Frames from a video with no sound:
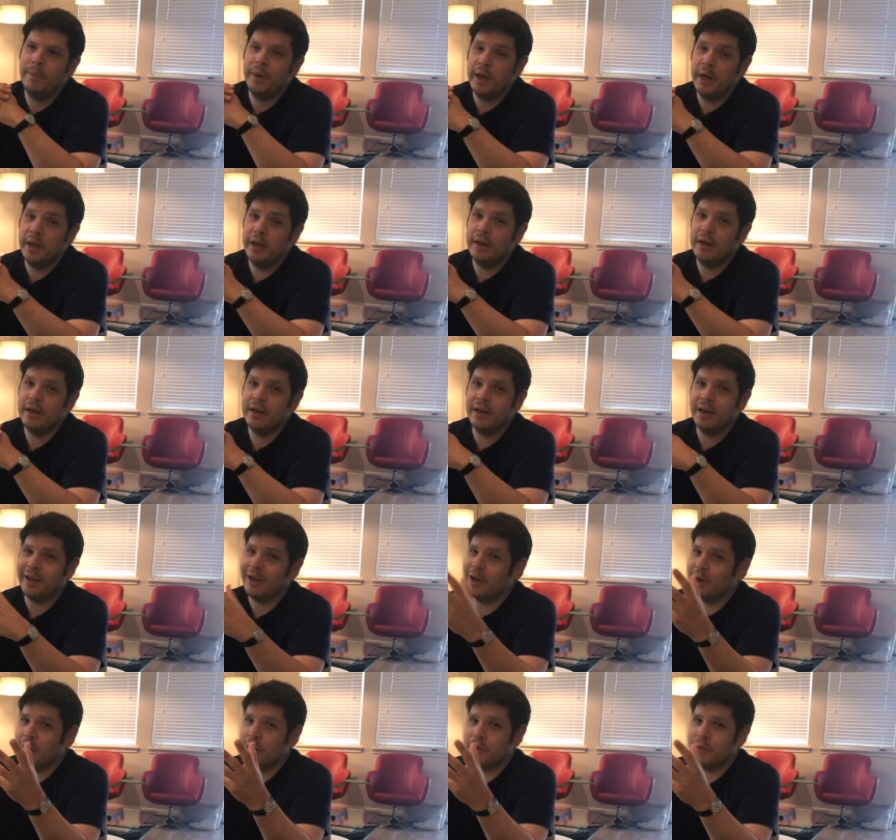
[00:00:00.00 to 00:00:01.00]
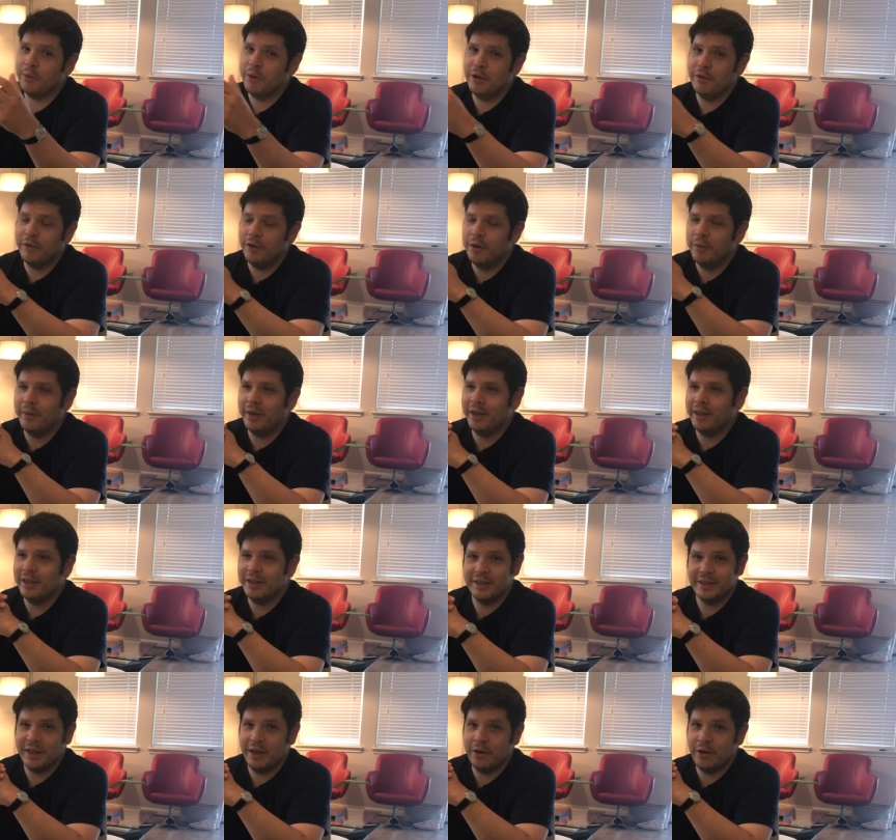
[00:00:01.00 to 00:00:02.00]
but I got all three of them and they
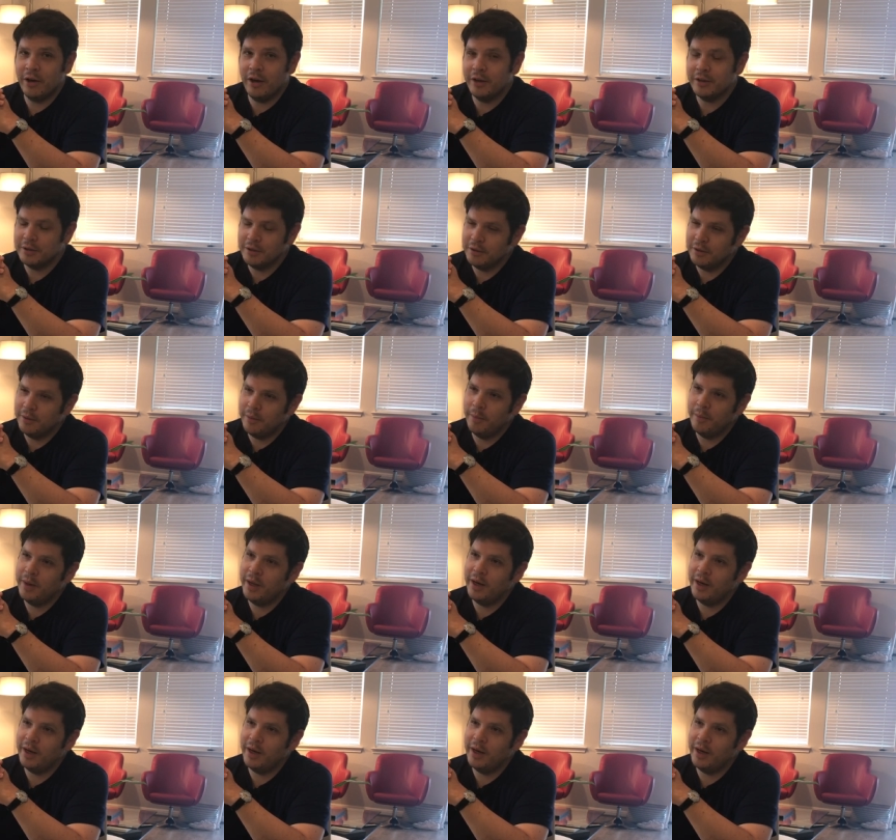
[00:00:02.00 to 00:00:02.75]
sound awesome.